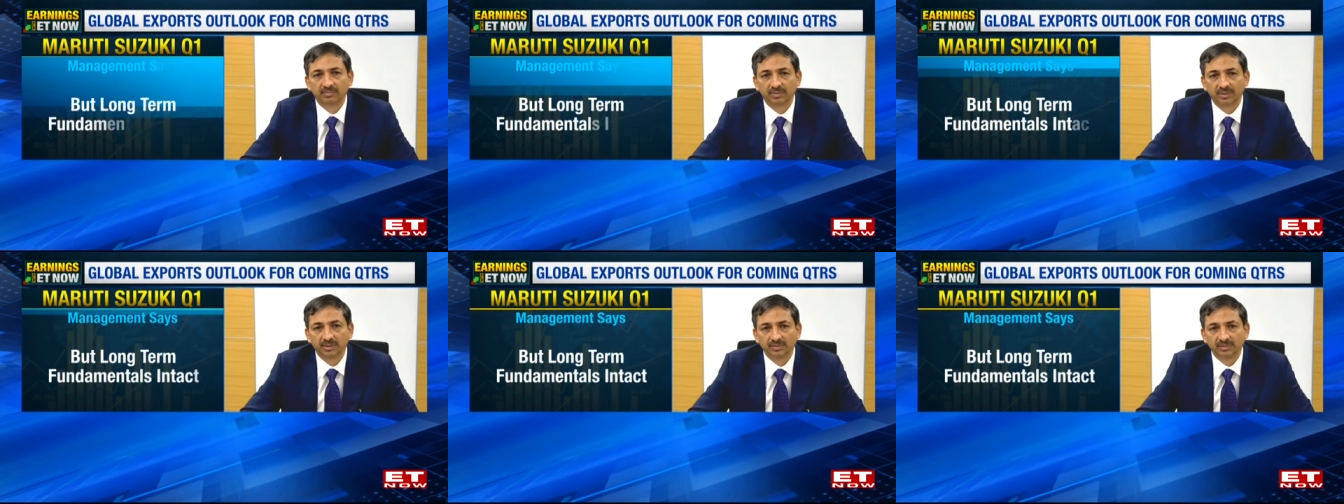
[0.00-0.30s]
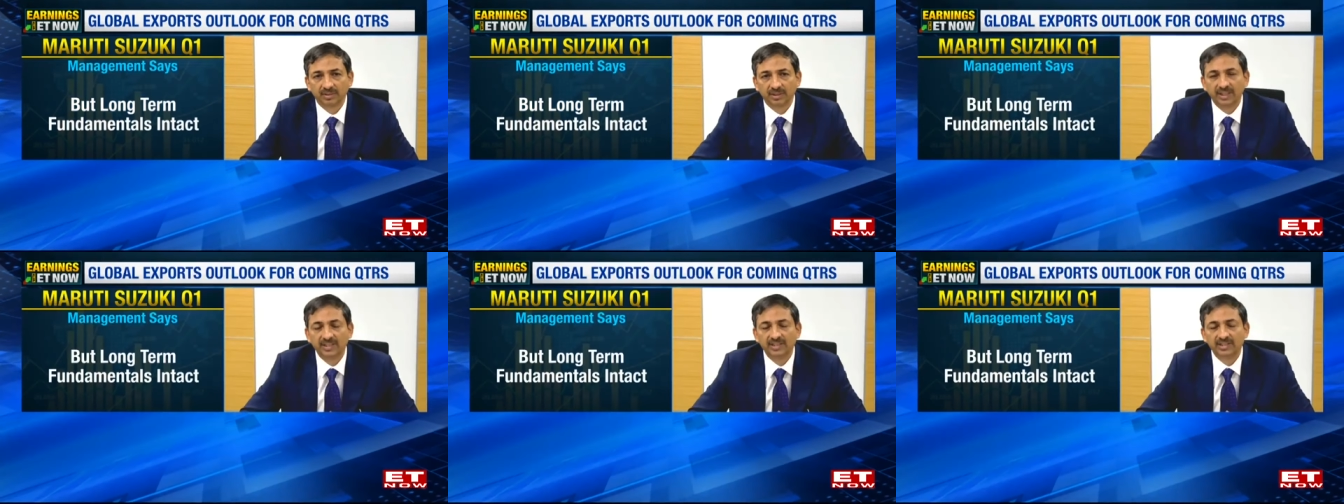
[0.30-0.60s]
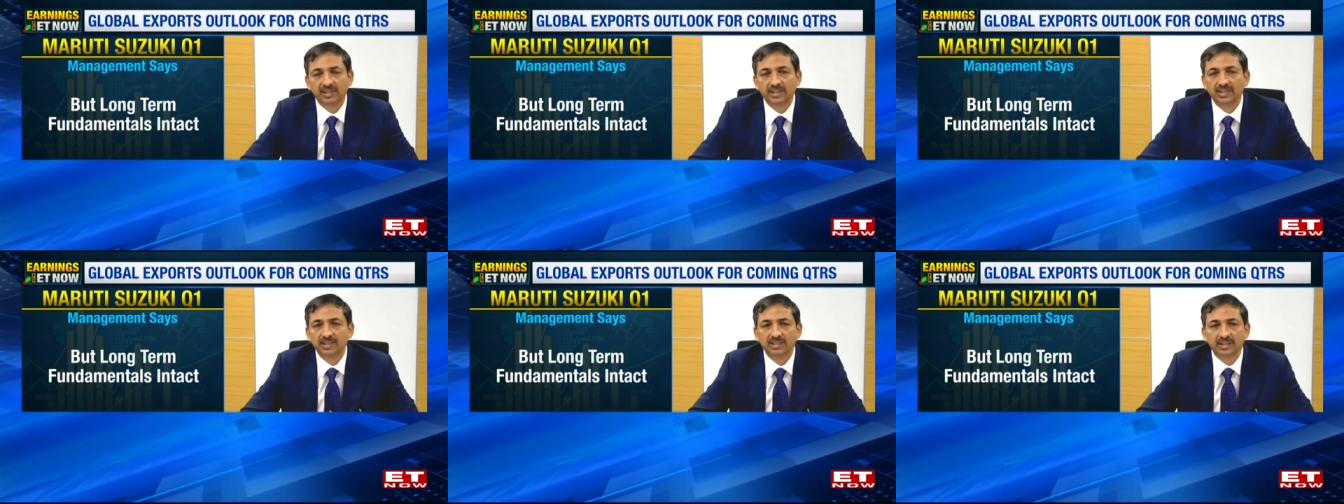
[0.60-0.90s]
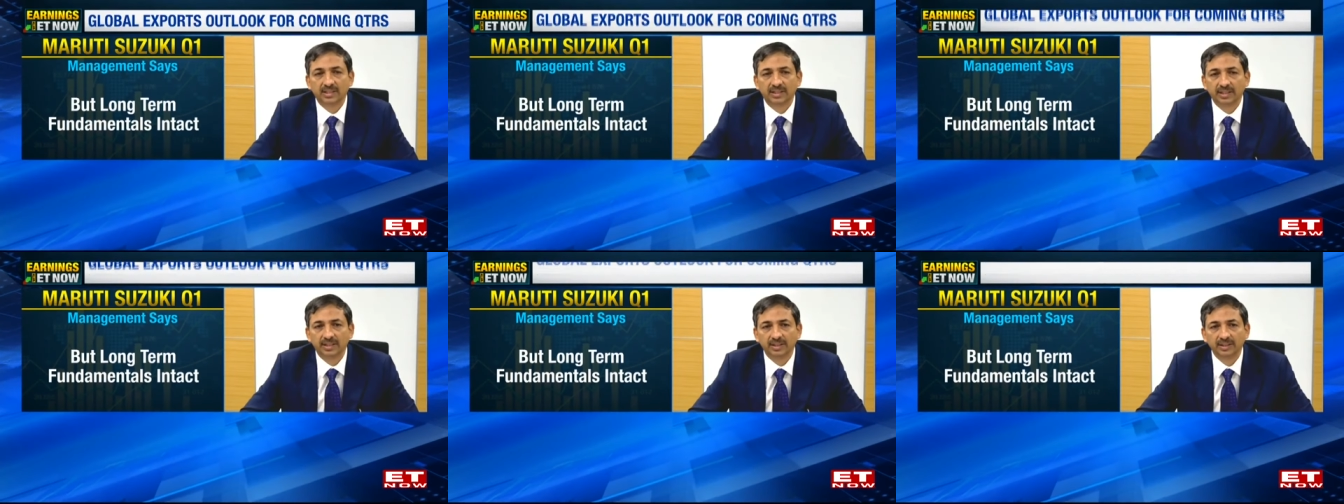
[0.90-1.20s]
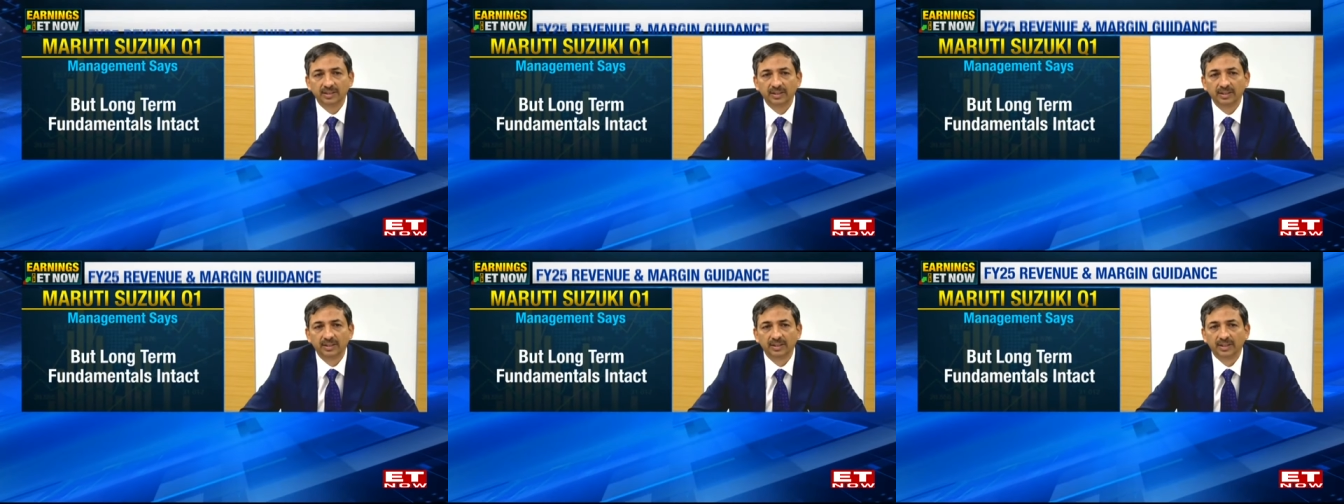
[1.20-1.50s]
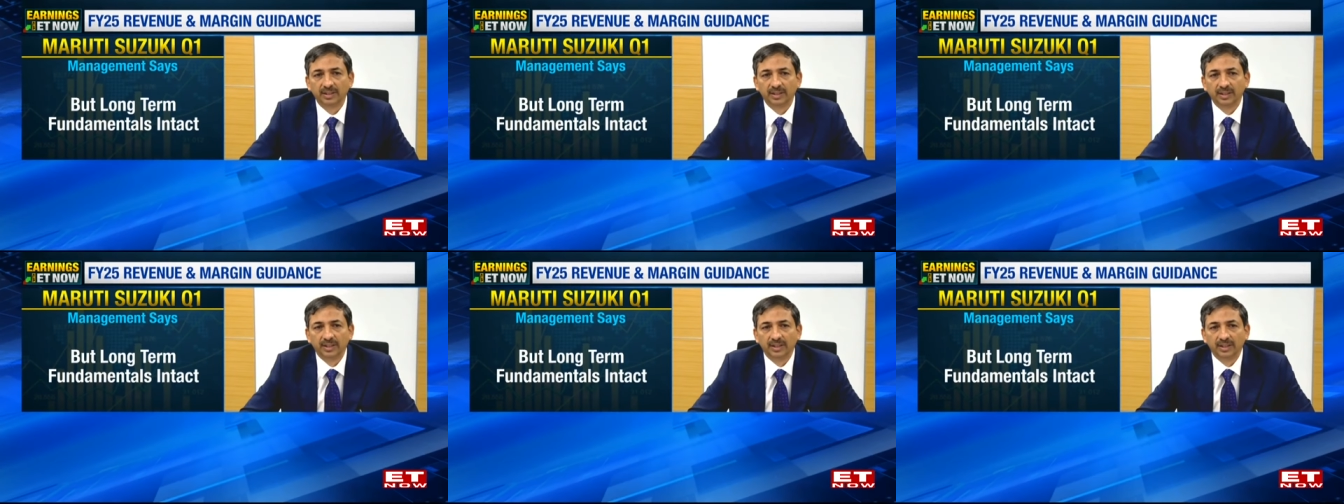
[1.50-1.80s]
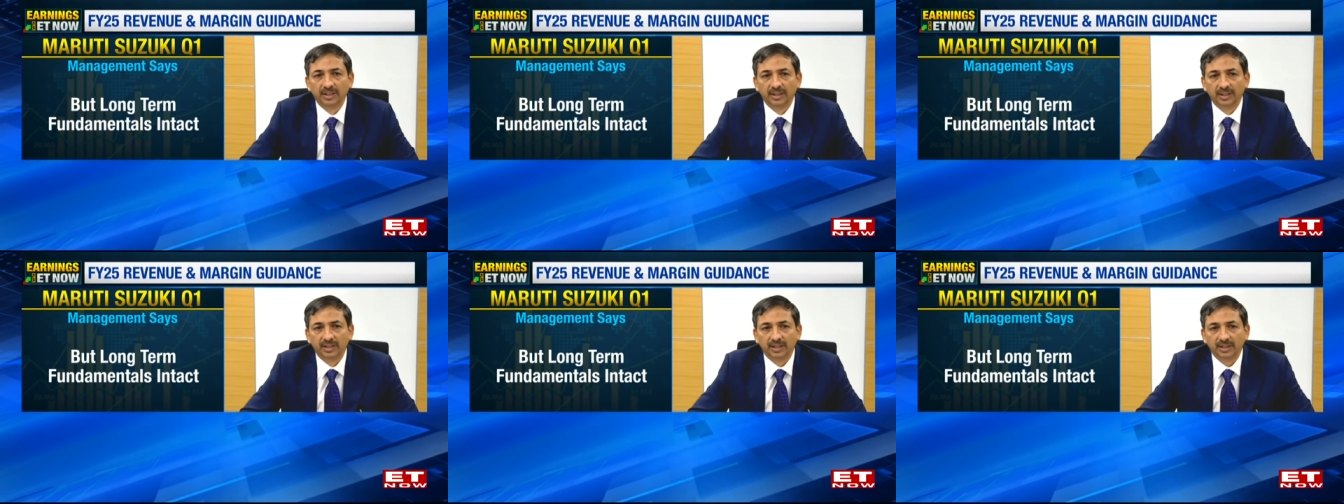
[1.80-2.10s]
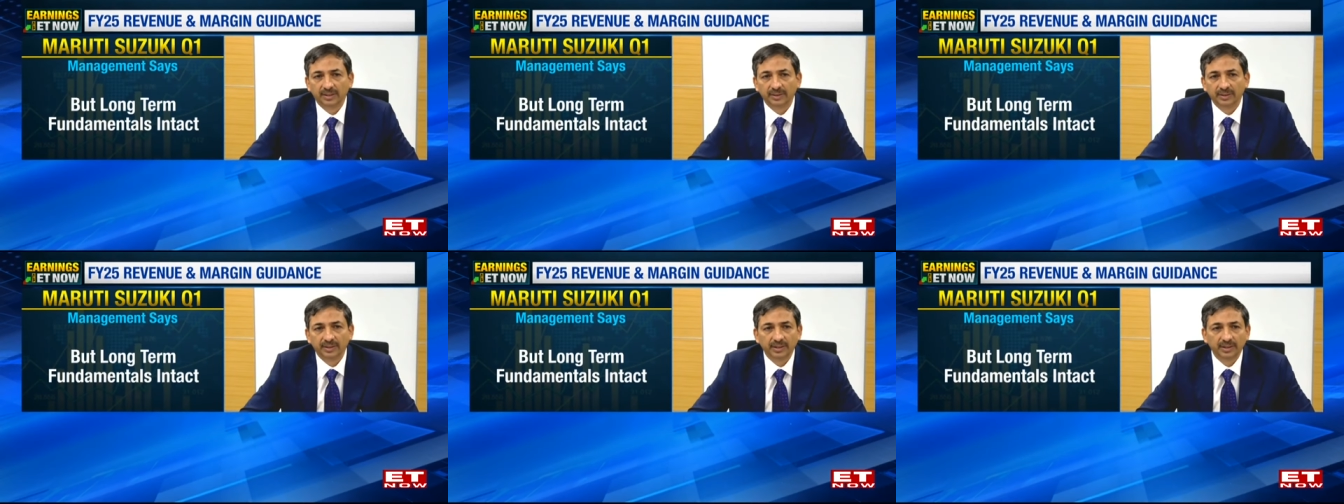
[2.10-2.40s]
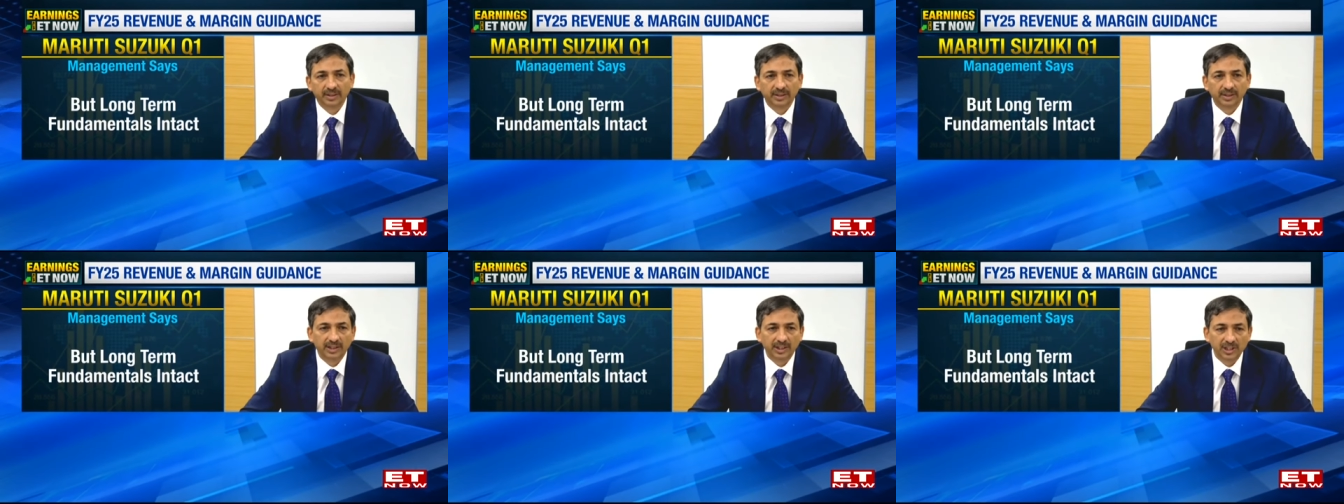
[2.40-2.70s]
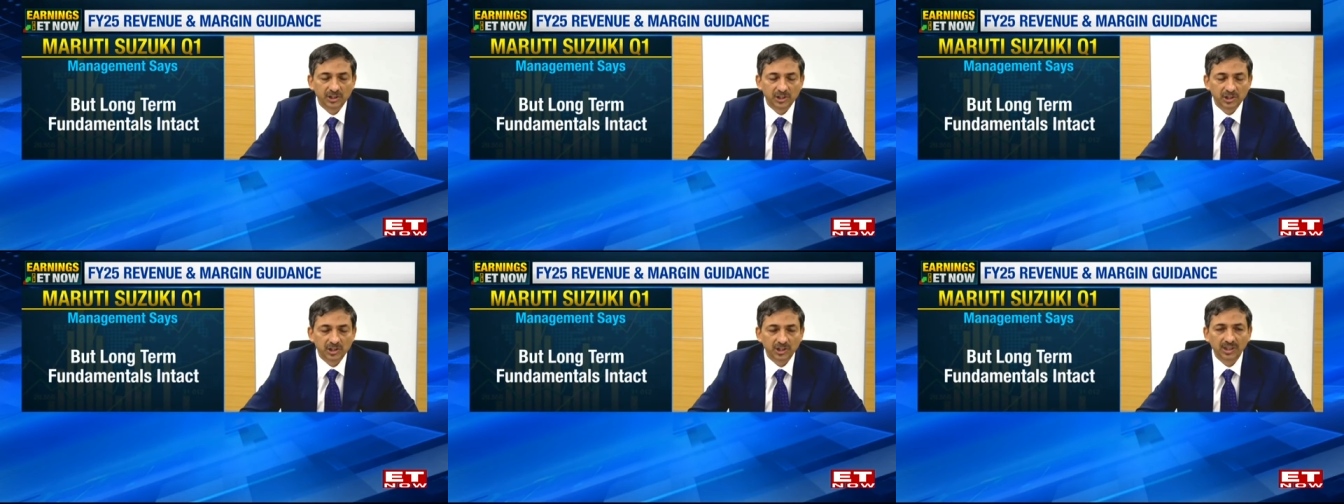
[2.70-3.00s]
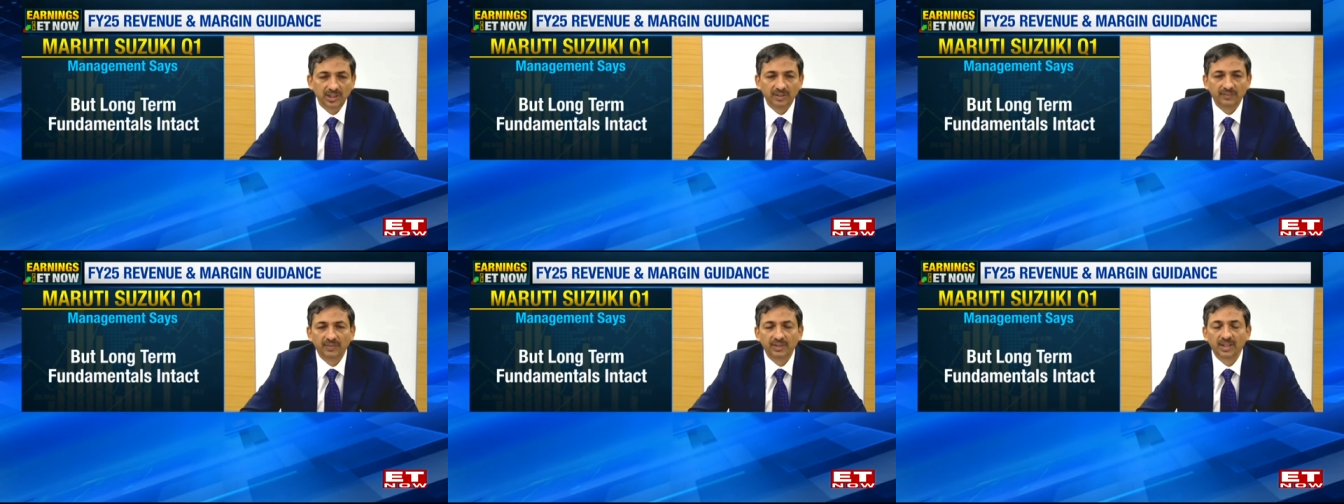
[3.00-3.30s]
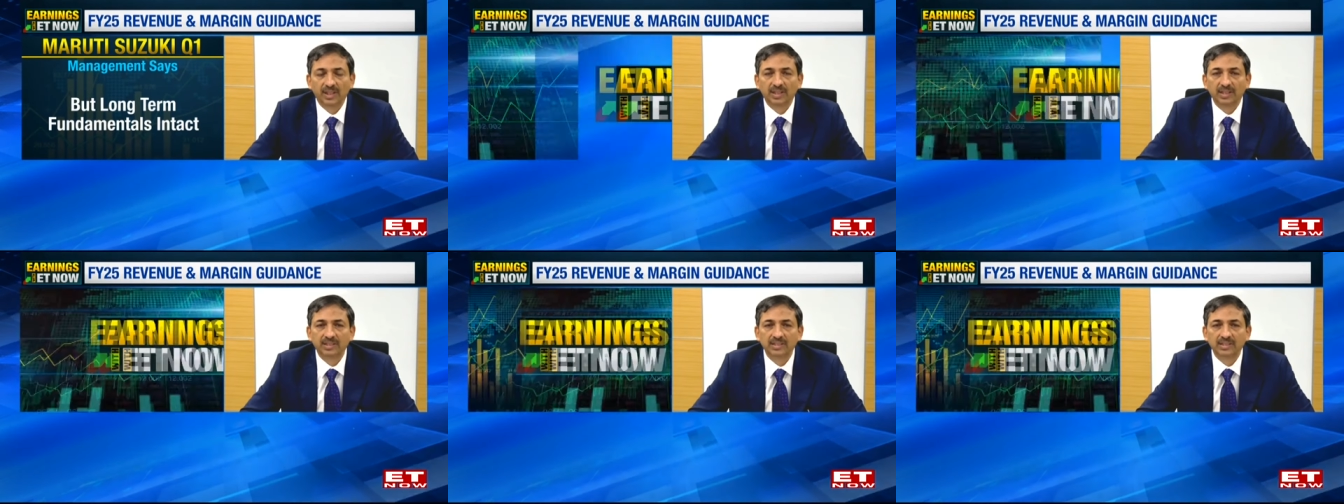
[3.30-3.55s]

restarts again. initially, we had